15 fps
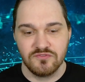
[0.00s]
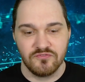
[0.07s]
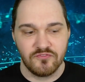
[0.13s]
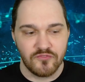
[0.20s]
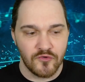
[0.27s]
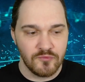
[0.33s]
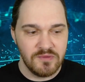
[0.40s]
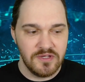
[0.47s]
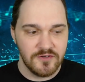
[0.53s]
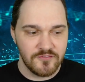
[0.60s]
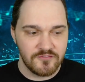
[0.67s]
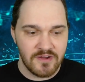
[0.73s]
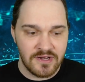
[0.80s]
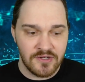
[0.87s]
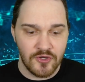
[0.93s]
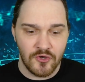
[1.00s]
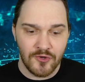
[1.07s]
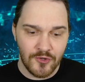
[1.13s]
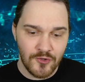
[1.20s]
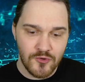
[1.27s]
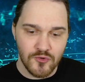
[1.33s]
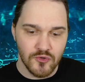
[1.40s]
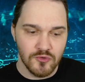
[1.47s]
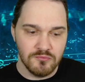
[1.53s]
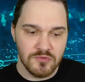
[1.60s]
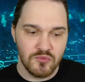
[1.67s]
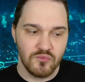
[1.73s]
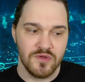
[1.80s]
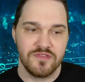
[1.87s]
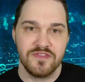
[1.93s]
for me to find a
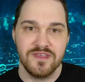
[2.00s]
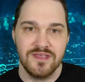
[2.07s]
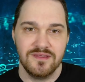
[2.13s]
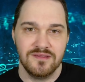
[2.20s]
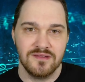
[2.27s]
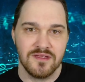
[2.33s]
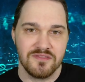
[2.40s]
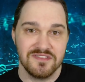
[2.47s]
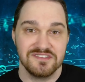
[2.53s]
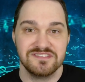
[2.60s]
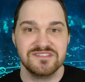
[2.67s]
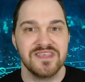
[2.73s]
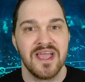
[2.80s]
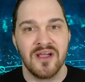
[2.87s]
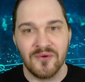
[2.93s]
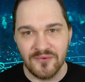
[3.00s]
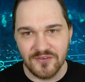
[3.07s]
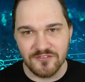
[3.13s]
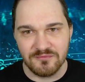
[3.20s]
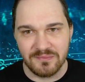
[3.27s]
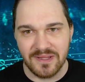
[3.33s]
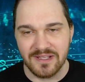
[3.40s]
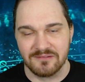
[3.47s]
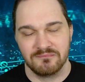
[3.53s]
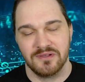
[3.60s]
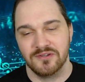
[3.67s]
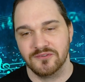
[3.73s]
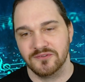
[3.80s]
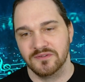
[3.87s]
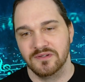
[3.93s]
home within the sound of black
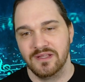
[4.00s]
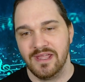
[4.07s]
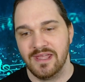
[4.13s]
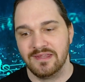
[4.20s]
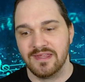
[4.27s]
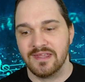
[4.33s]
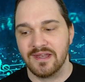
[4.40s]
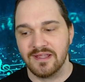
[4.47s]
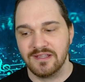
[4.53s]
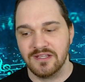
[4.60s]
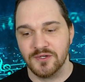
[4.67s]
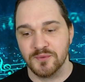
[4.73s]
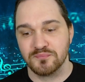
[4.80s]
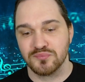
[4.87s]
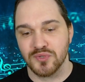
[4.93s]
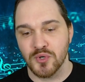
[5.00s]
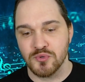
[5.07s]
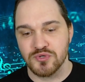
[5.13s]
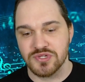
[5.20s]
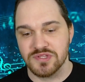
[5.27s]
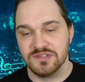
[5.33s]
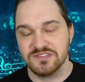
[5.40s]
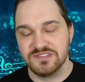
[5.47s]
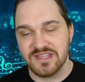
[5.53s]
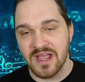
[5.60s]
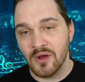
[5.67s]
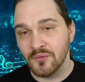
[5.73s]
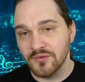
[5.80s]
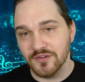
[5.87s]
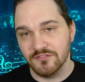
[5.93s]
metal. And then I can approach the
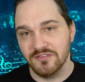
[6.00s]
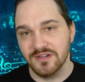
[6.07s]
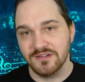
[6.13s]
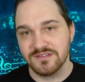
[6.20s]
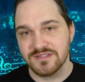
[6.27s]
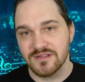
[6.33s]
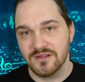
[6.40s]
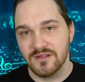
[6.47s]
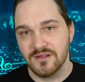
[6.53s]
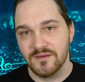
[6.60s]
sound of it